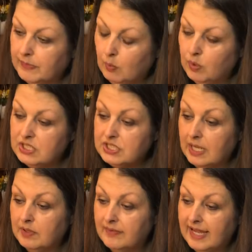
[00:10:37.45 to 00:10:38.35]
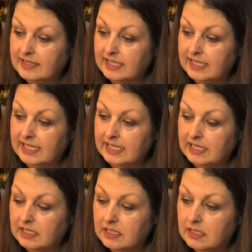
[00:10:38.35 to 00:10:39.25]
wished I would have had the
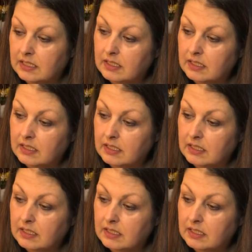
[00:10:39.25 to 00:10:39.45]
ink